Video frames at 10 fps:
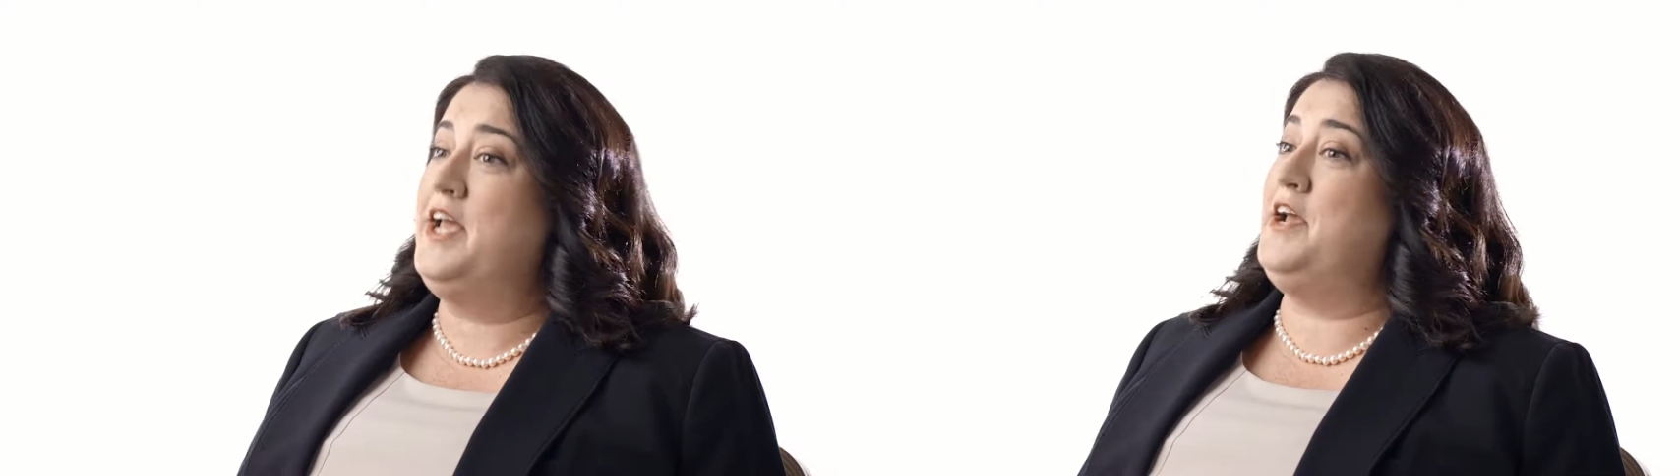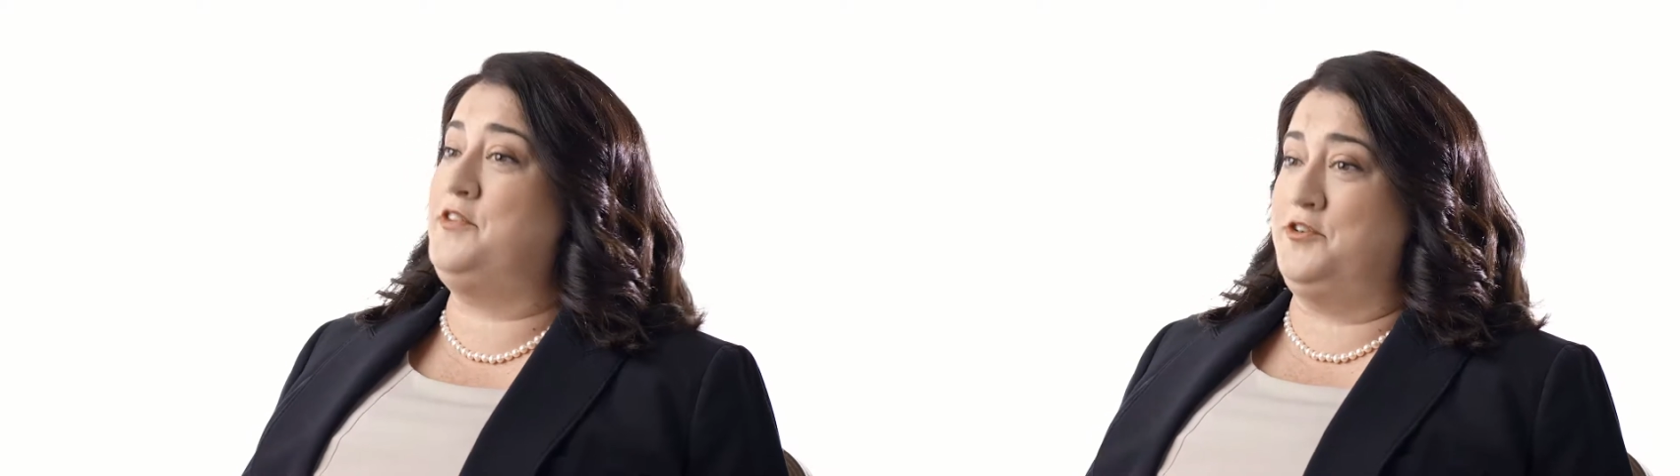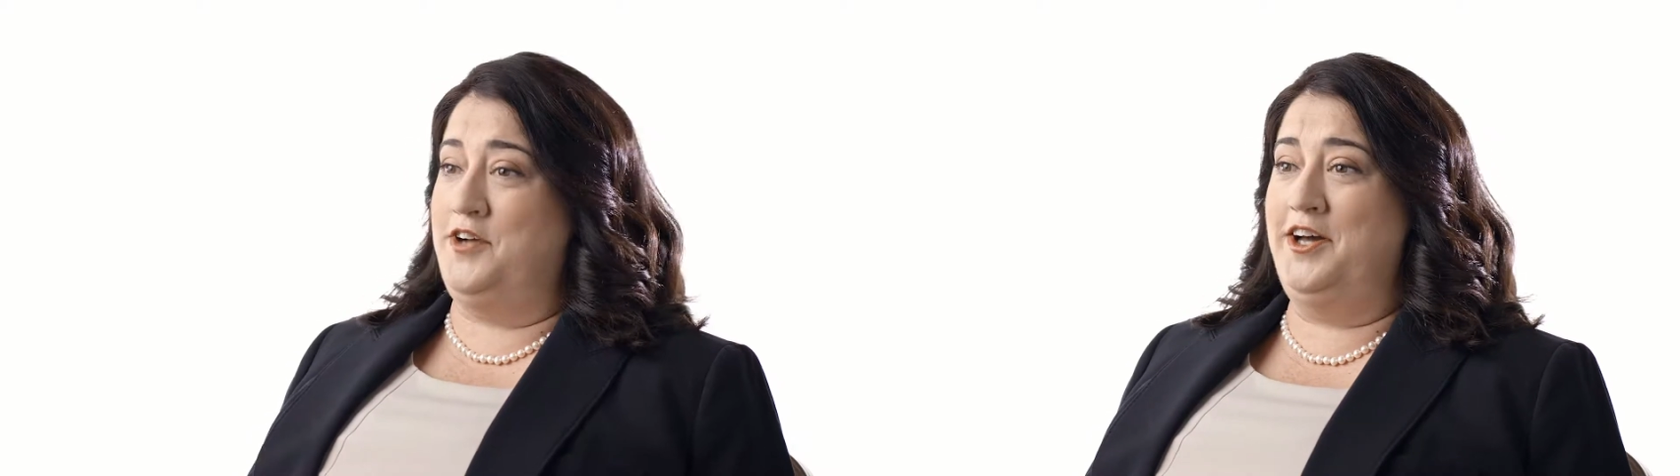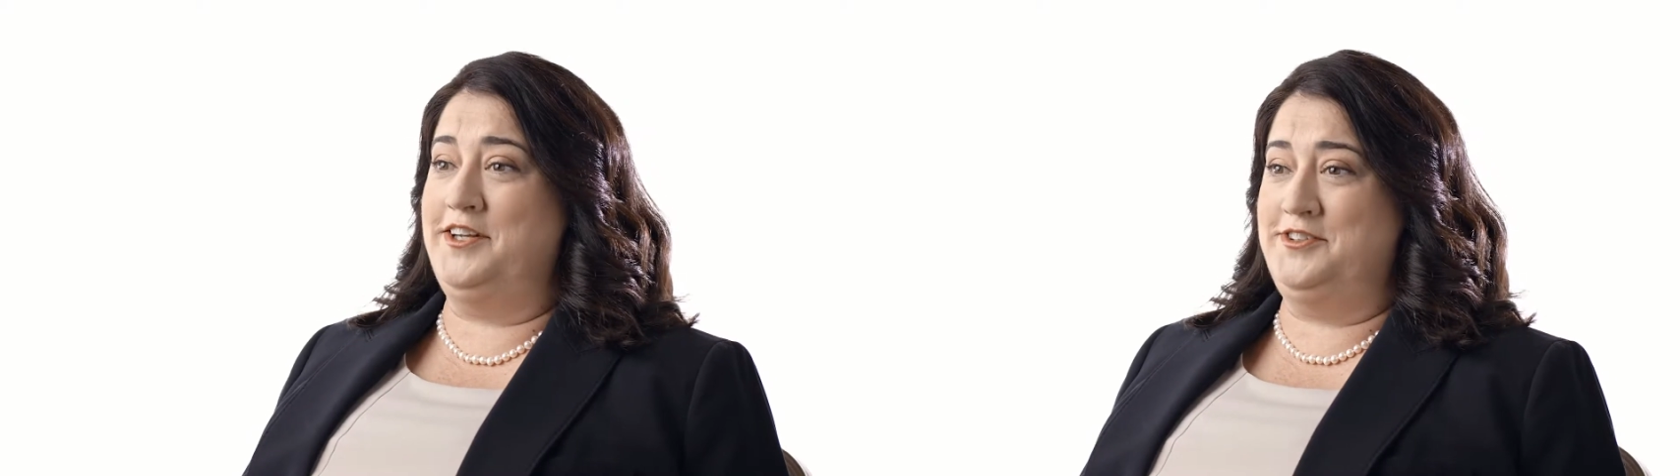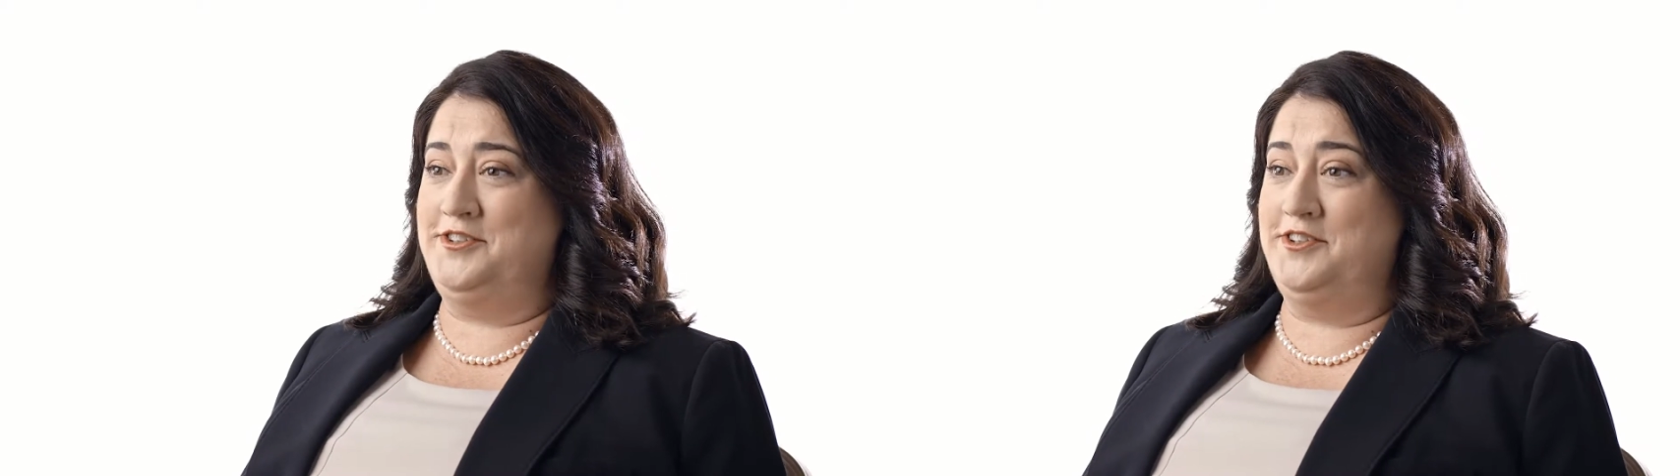If they're not
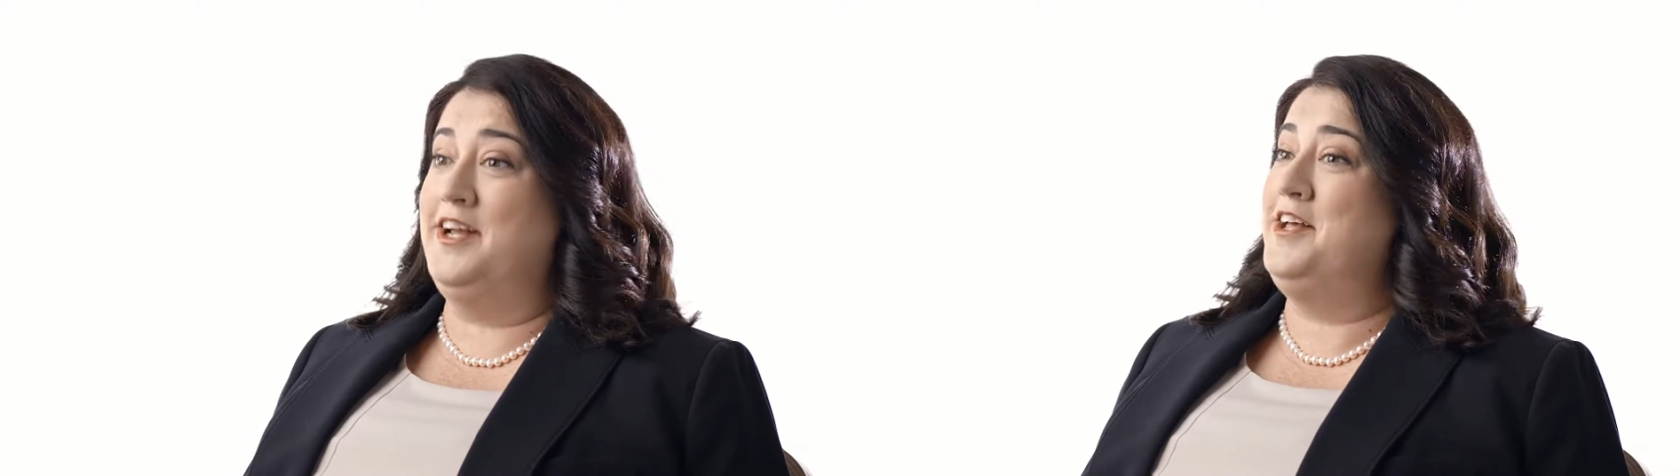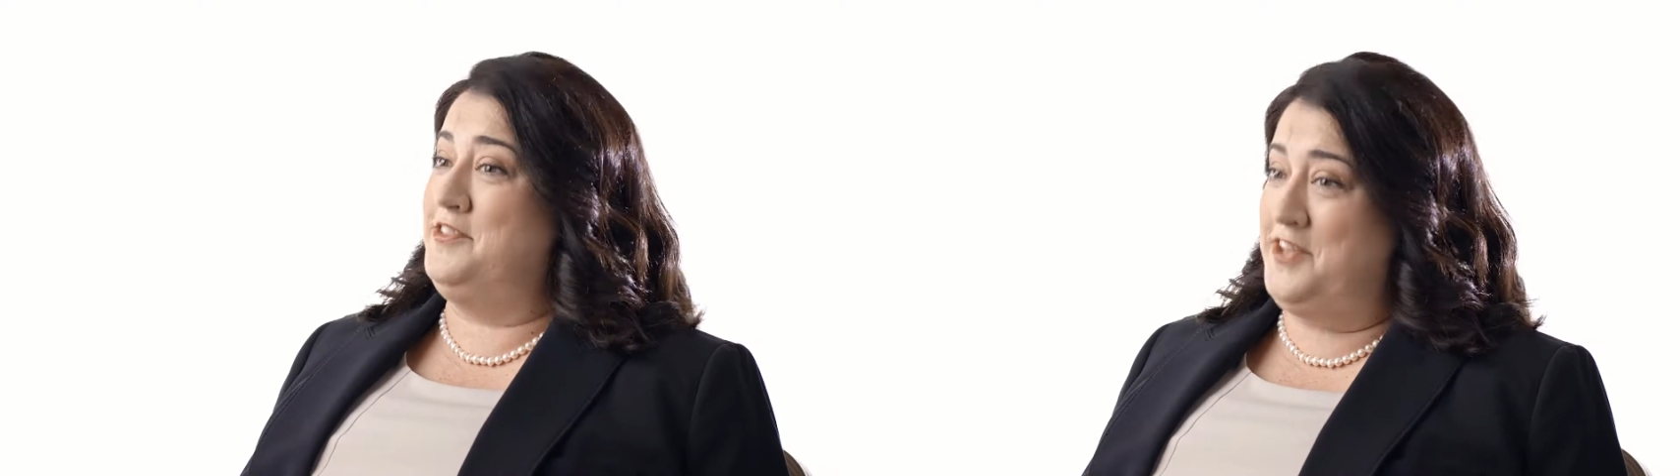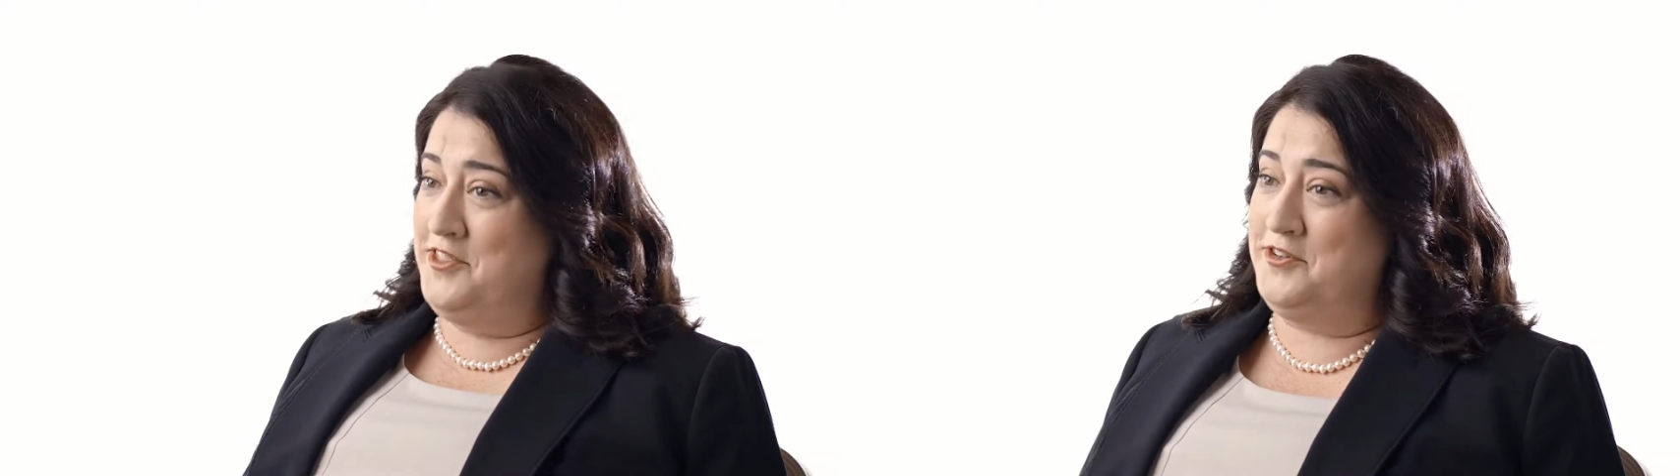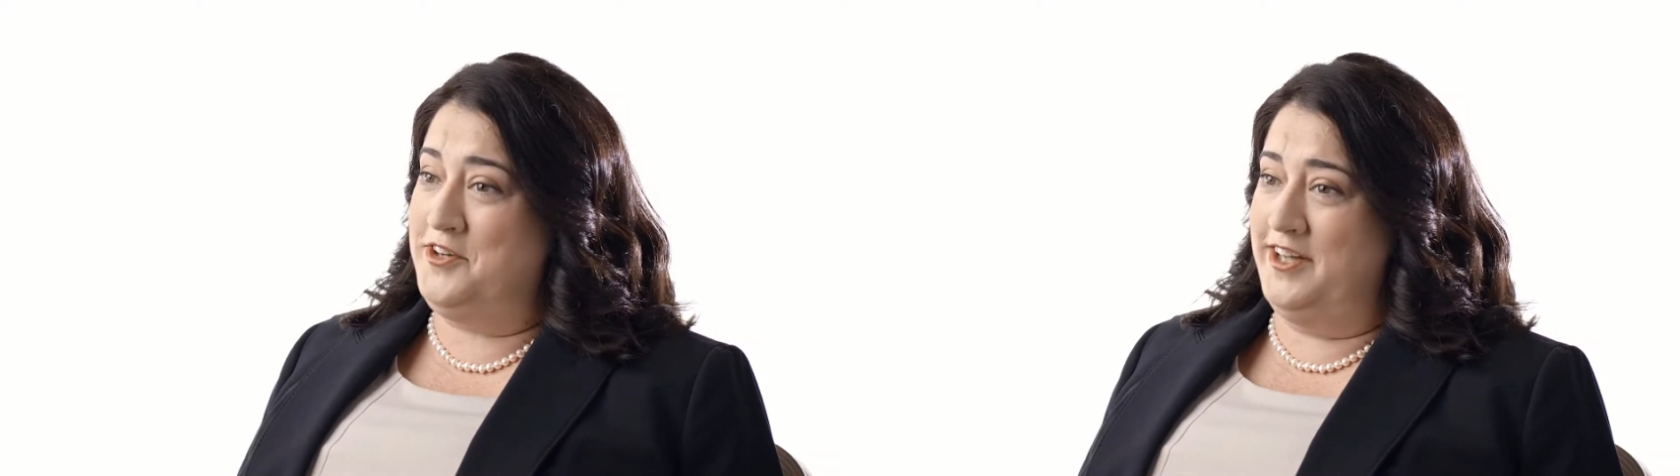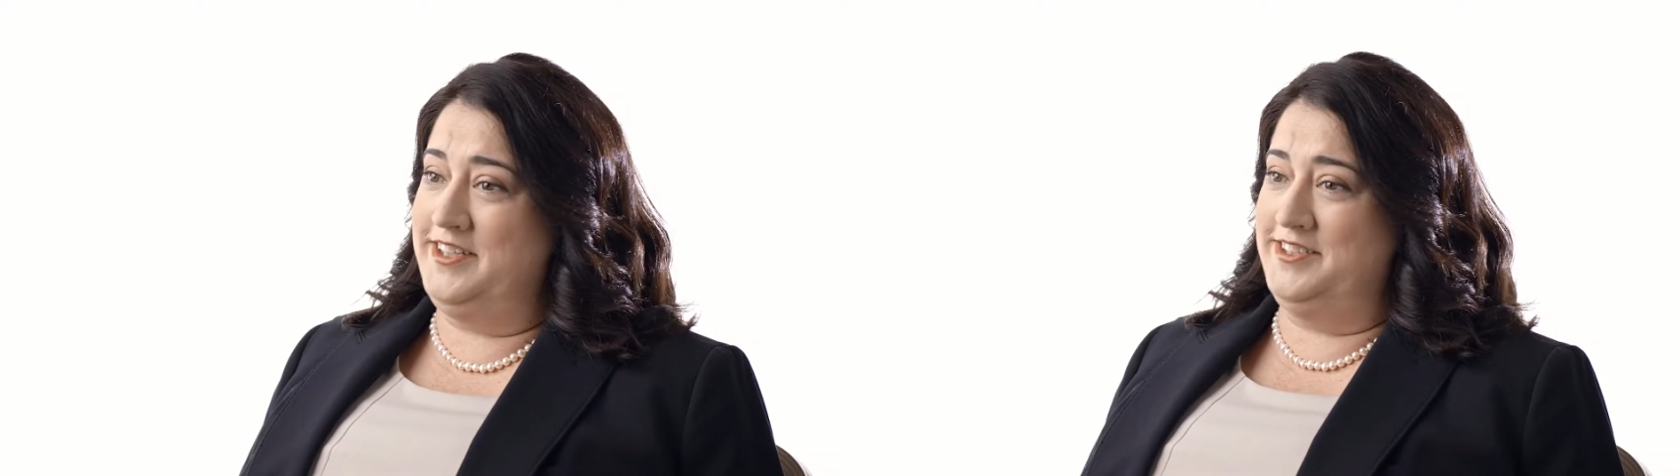injured, then they're
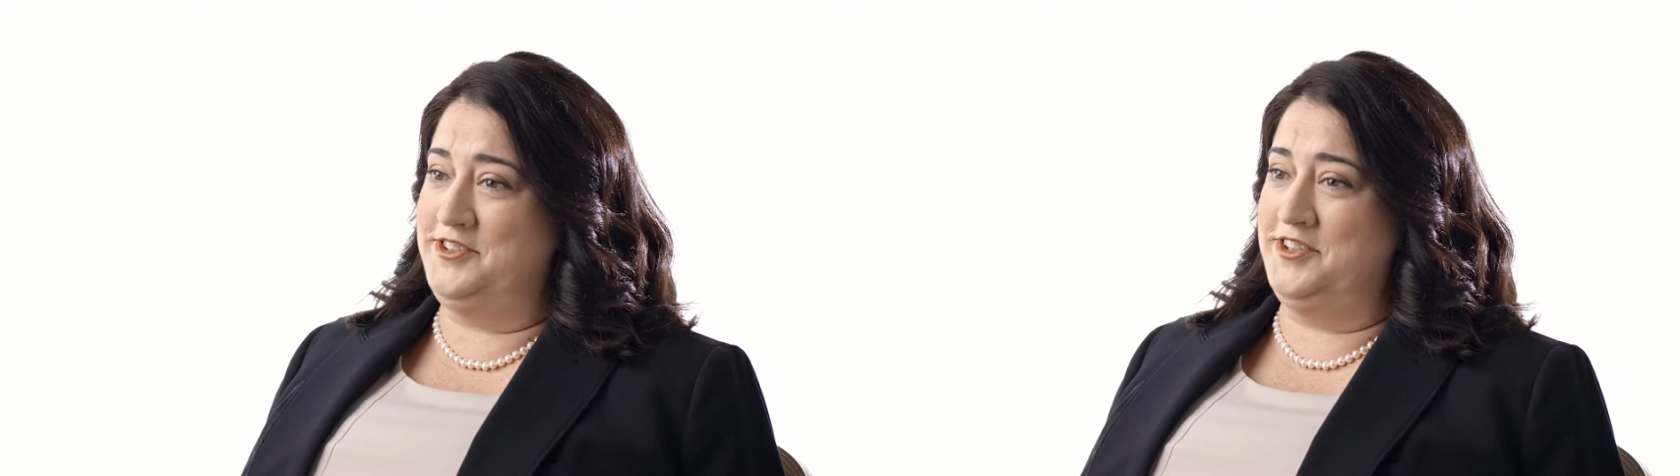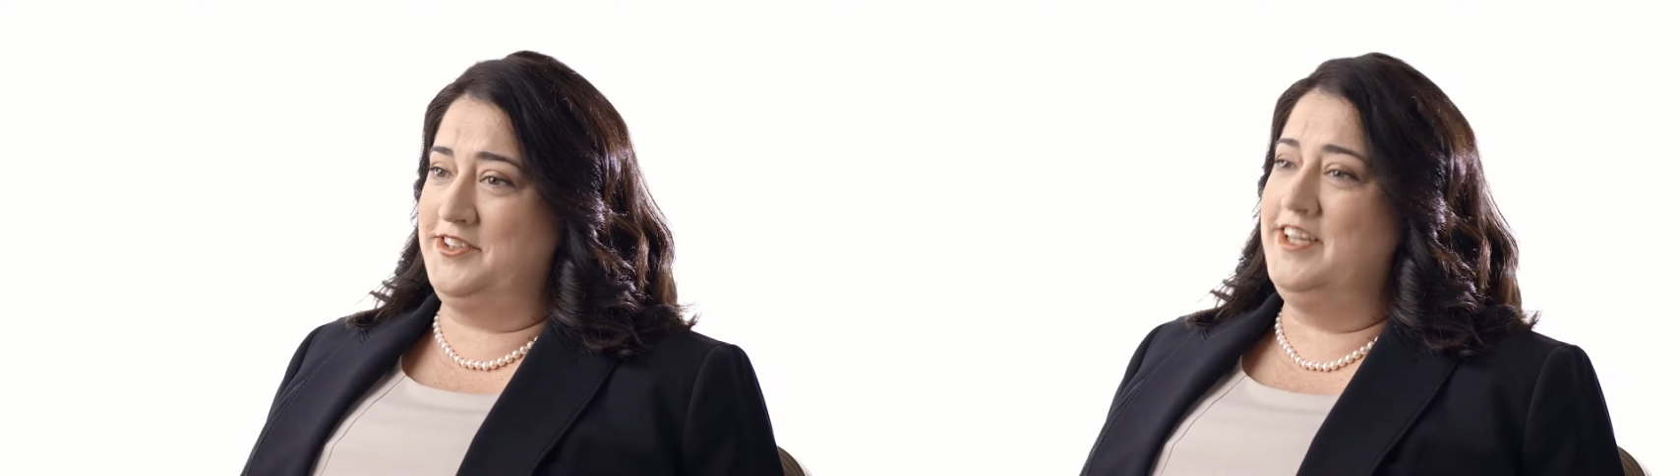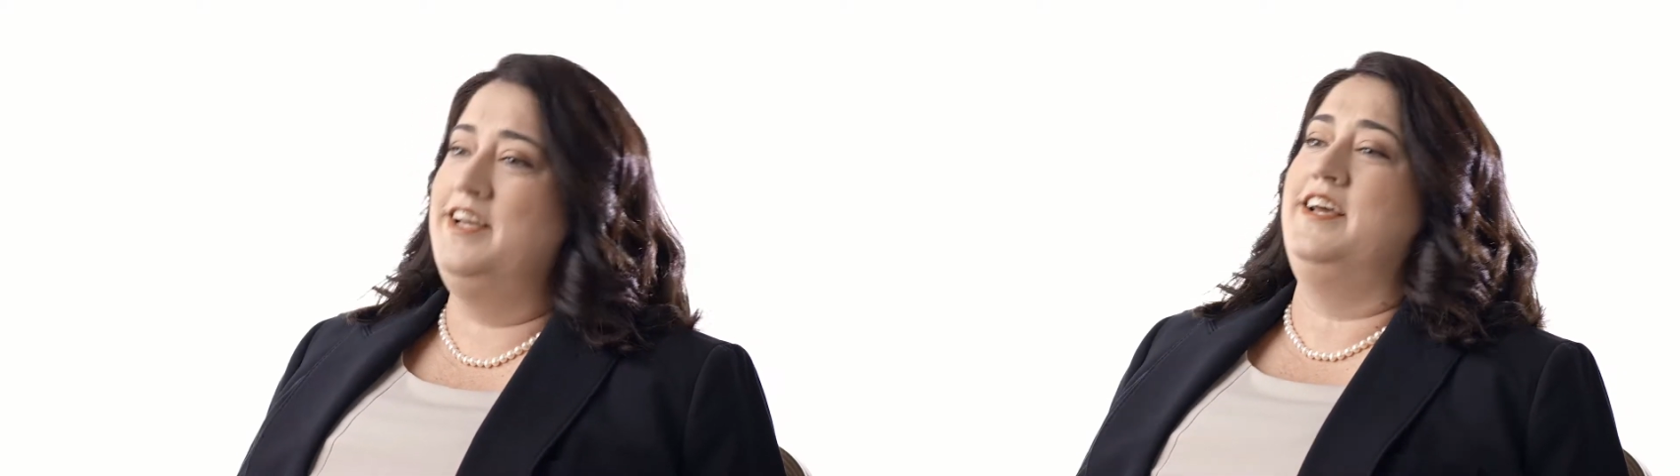not injured.